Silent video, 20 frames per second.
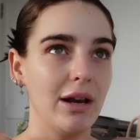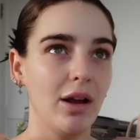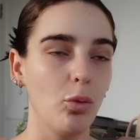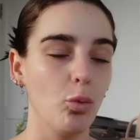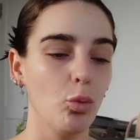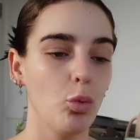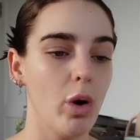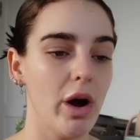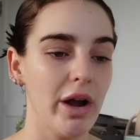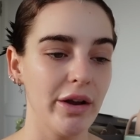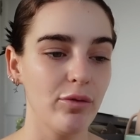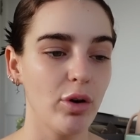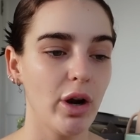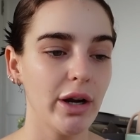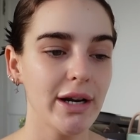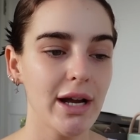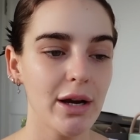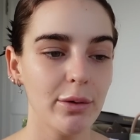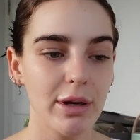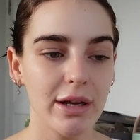like white
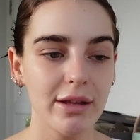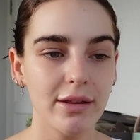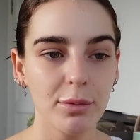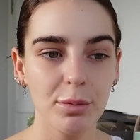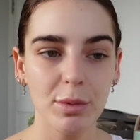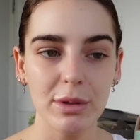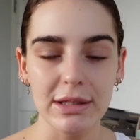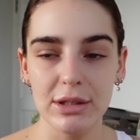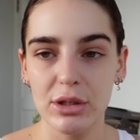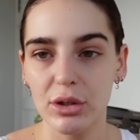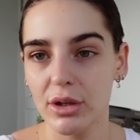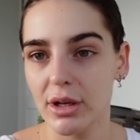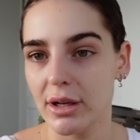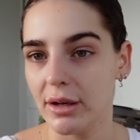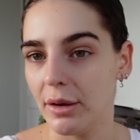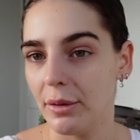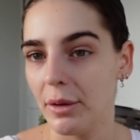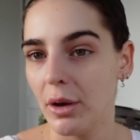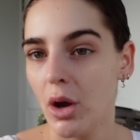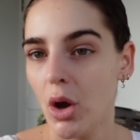right now either, because it's
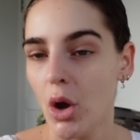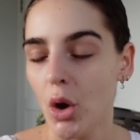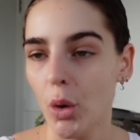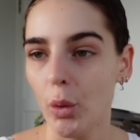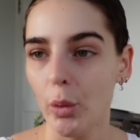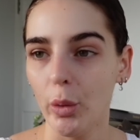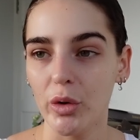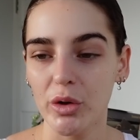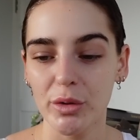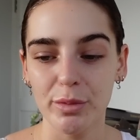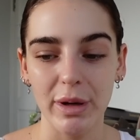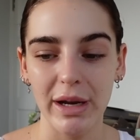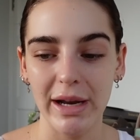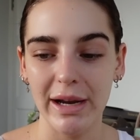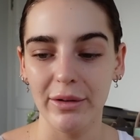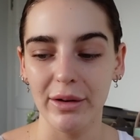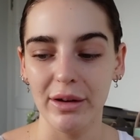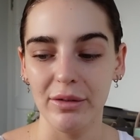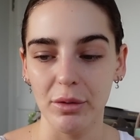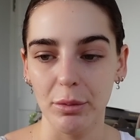gonna wash me
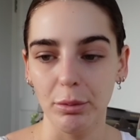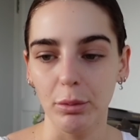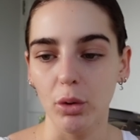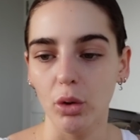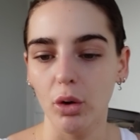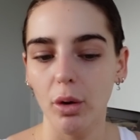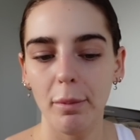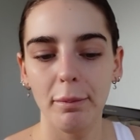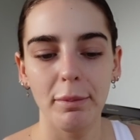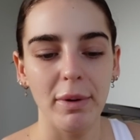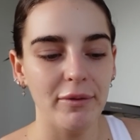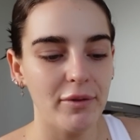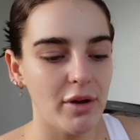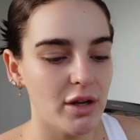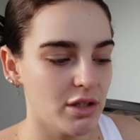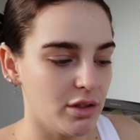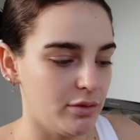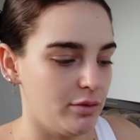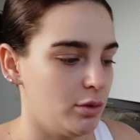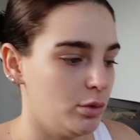out even more. But
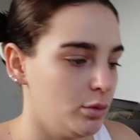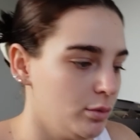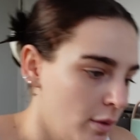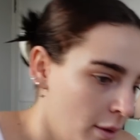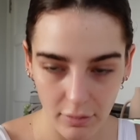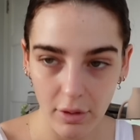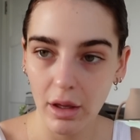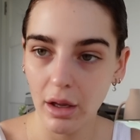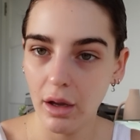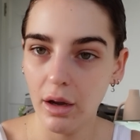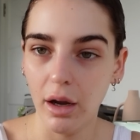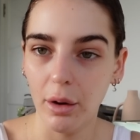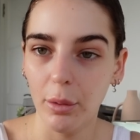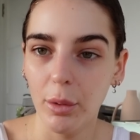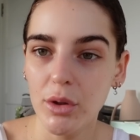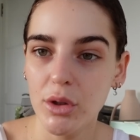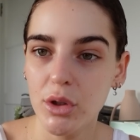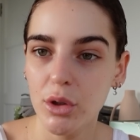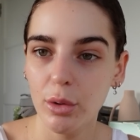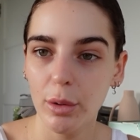first of all, I
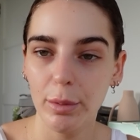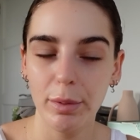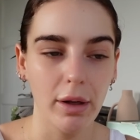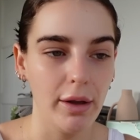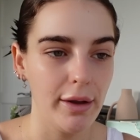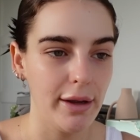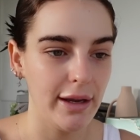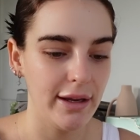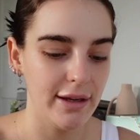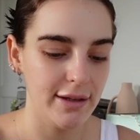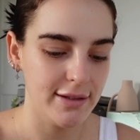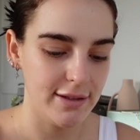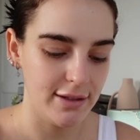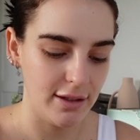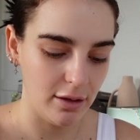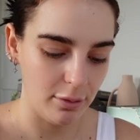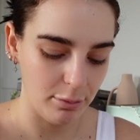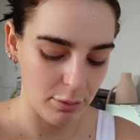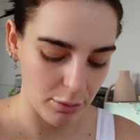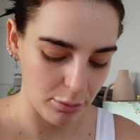want to apply
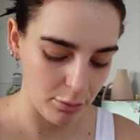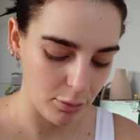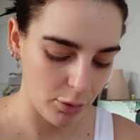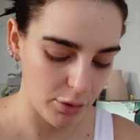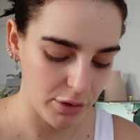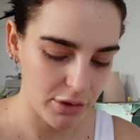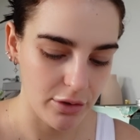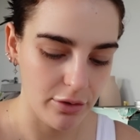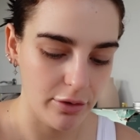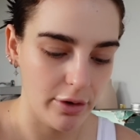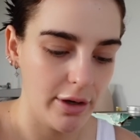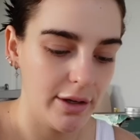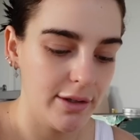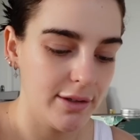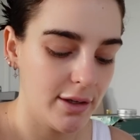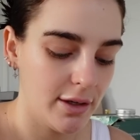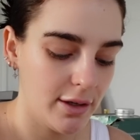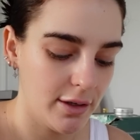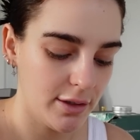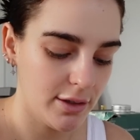some
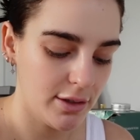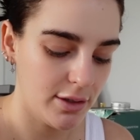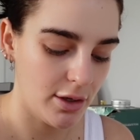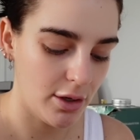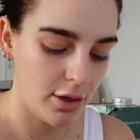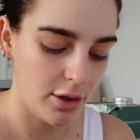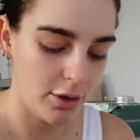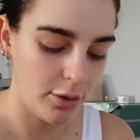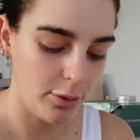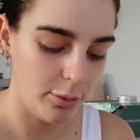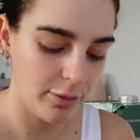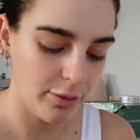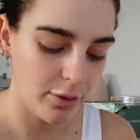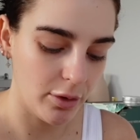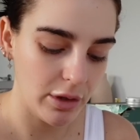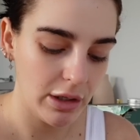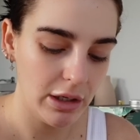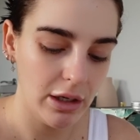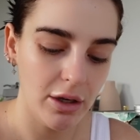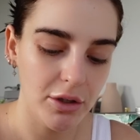moisturiser. So we've
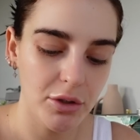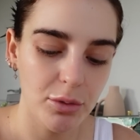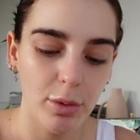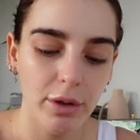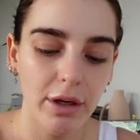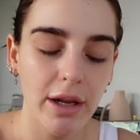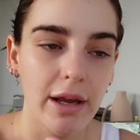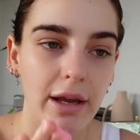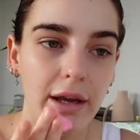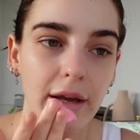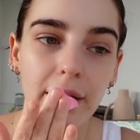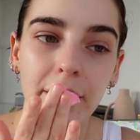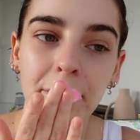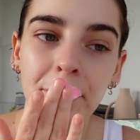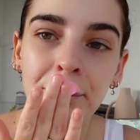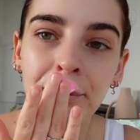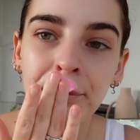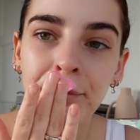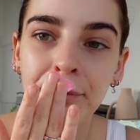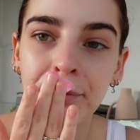got the Lush one here,
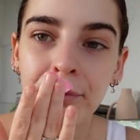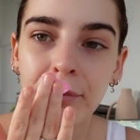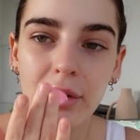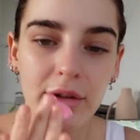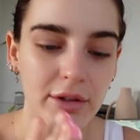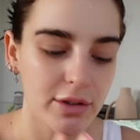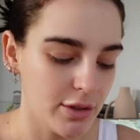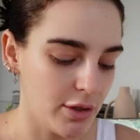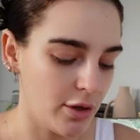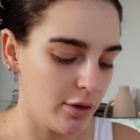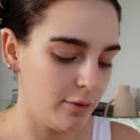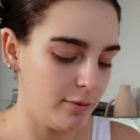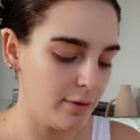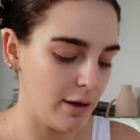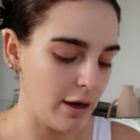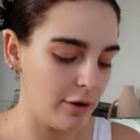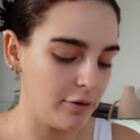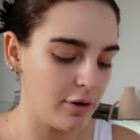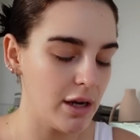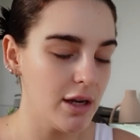Snow
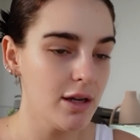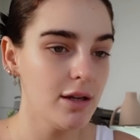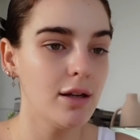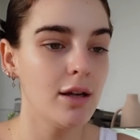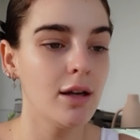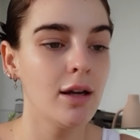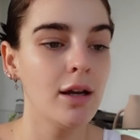Fairy.